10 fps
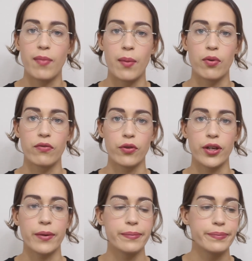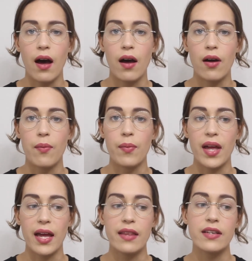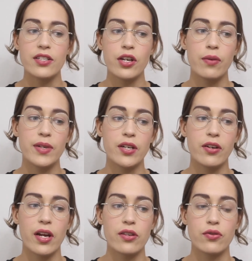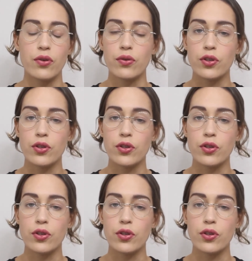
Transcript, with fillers: of my portfolio. Um, and this year Materialise grew